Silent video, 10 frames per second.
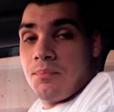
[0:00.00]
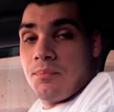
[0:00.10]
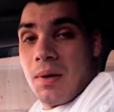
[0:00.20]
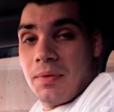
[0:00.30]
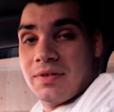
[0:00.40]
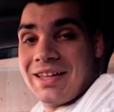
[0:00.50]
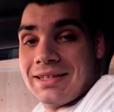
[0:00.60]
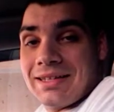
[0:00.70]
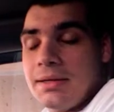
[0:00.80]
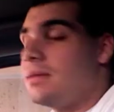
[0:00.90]
bumper
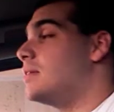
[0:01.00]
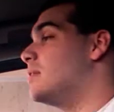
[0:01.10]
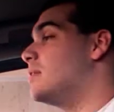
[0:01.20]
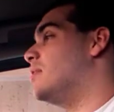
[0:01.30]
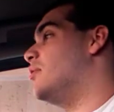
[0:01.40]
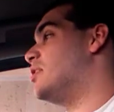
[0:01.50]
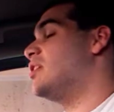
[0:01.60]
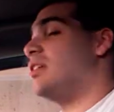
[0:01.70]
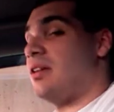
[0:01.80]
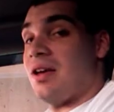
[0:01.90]
dent, which